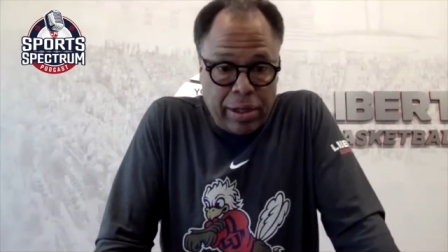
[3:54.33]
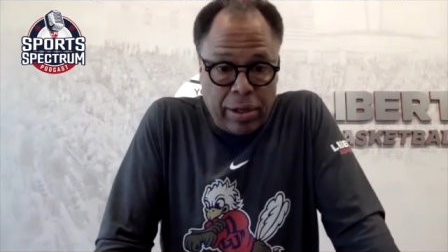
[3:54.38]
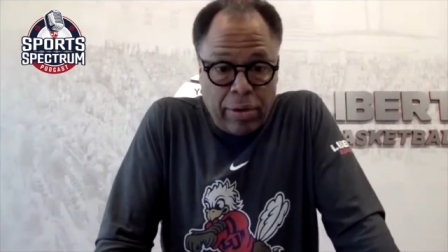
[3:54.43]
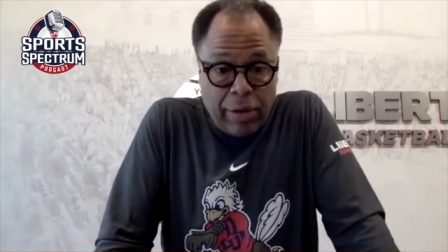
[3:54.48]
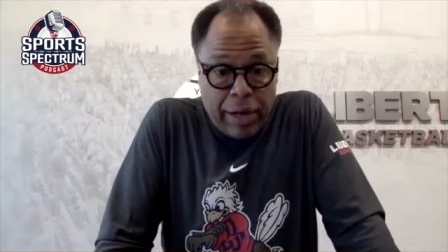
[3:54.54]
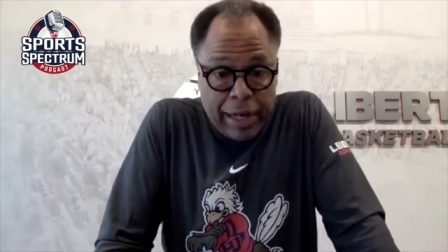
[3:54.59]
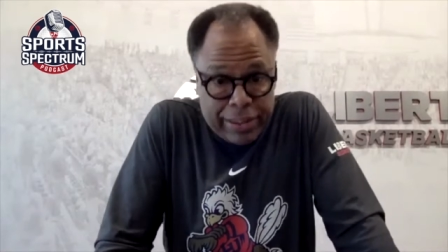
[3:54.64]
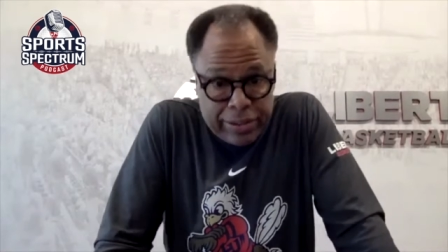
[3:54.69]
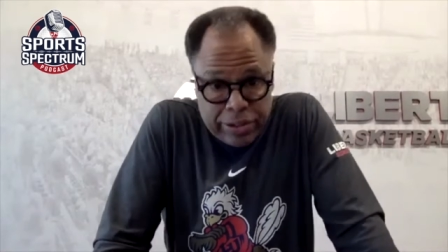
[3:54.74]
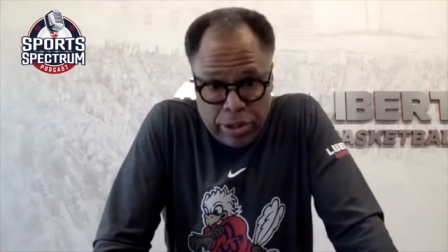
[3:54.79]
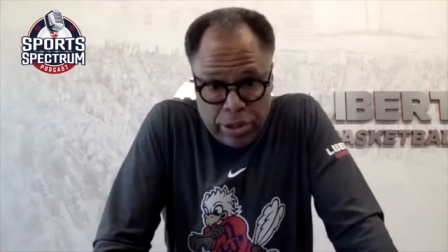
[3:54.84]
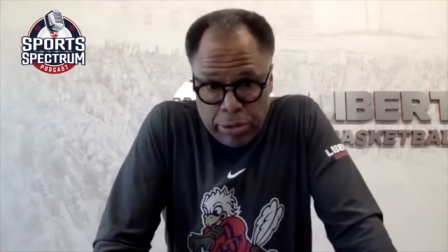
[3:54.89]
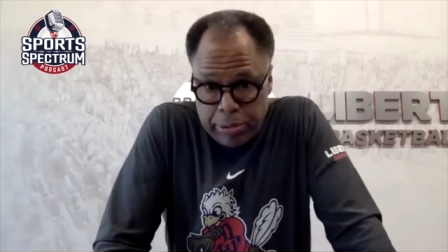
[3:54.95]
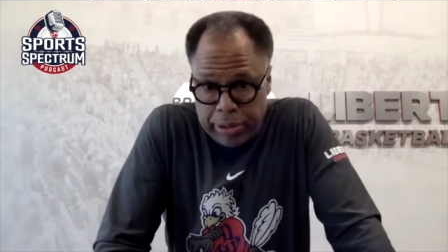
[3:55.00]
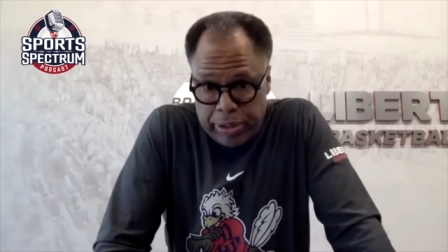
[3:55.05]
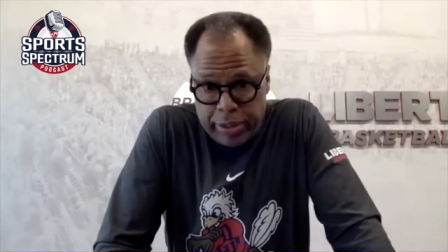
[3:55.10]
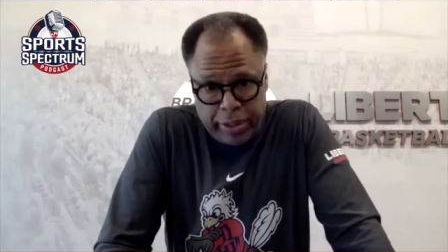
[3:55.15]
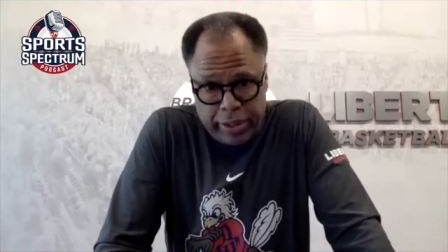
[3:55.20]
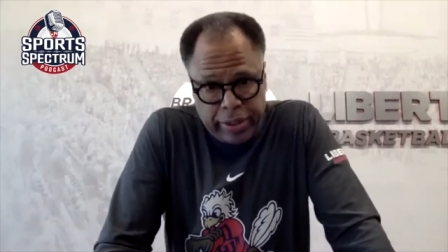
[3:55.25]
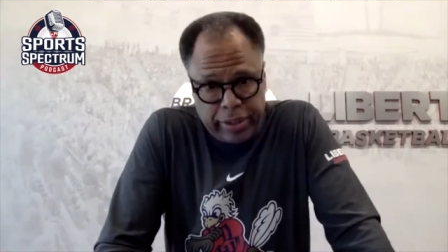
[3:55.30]
grand scope of
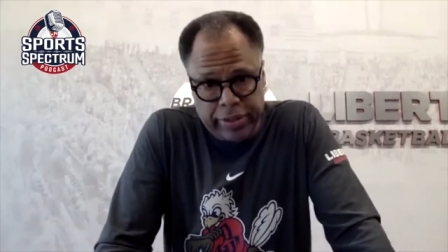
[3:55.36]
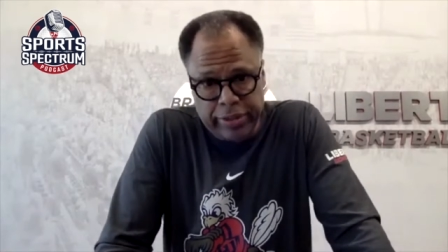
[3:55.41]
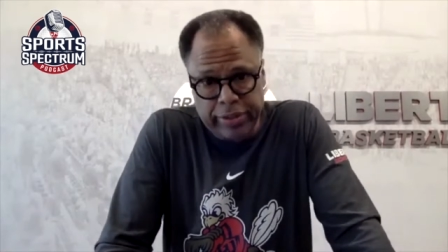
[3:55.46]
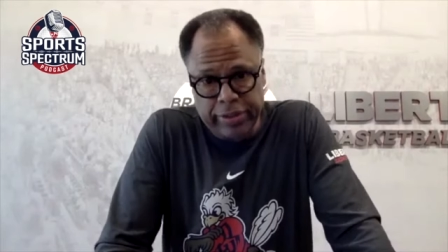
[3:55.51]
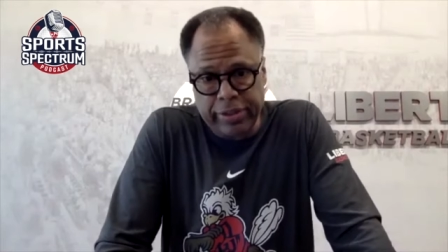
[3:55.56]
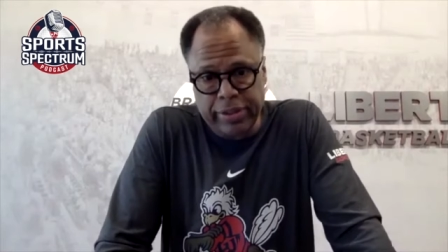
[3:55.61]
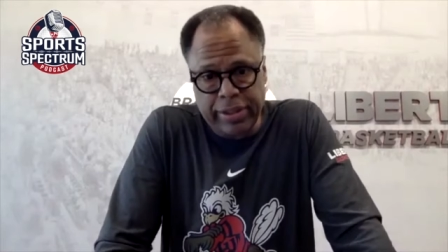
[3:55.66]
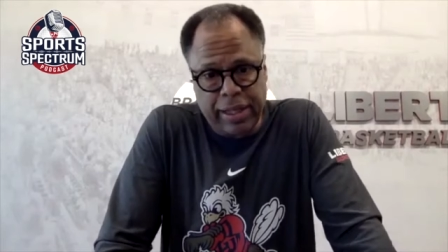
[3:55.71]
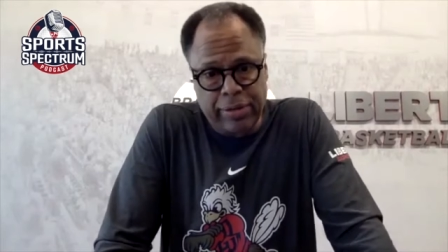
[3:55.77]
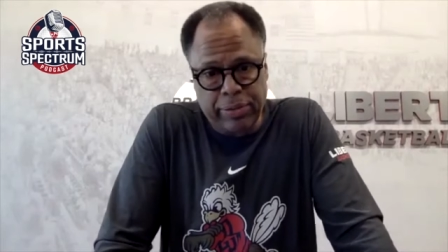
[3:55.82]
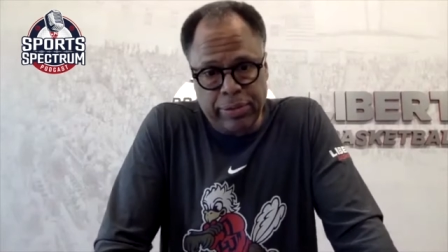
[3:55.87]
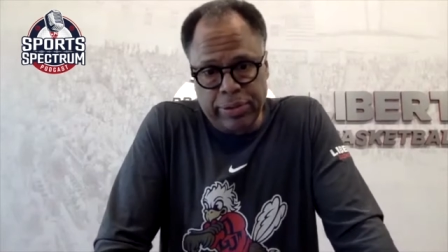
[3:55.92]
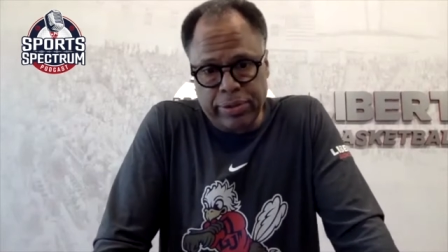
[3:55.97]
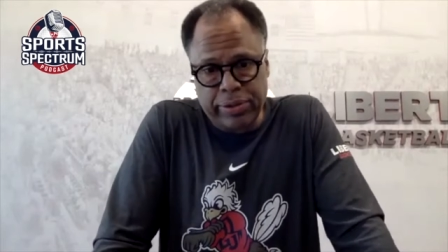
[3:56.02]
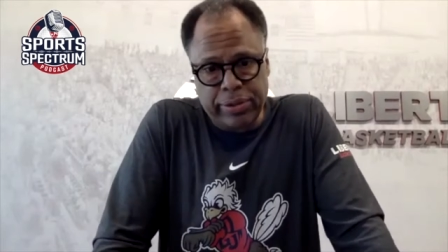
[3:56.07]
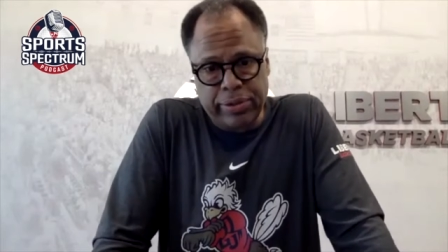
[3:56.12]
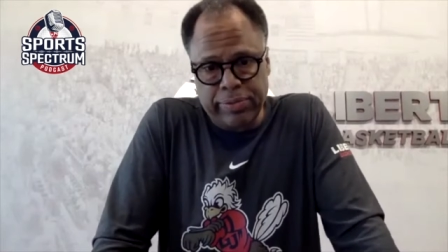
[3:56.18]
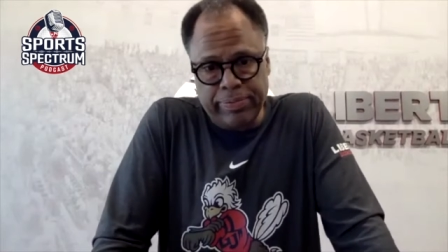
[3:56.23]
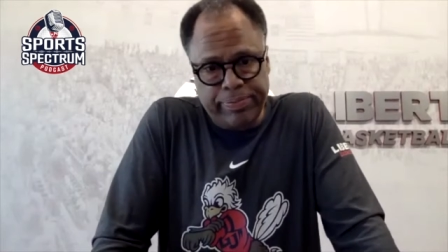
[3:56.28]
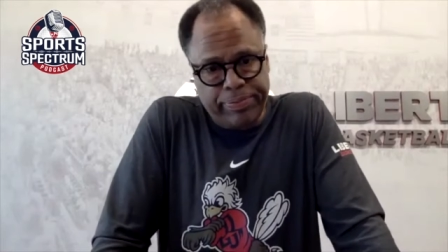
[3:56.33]
things, that
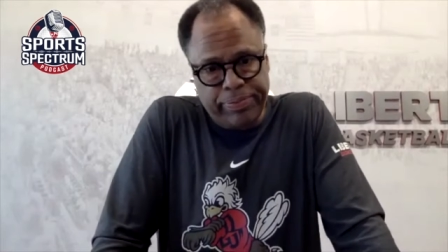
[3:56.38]
was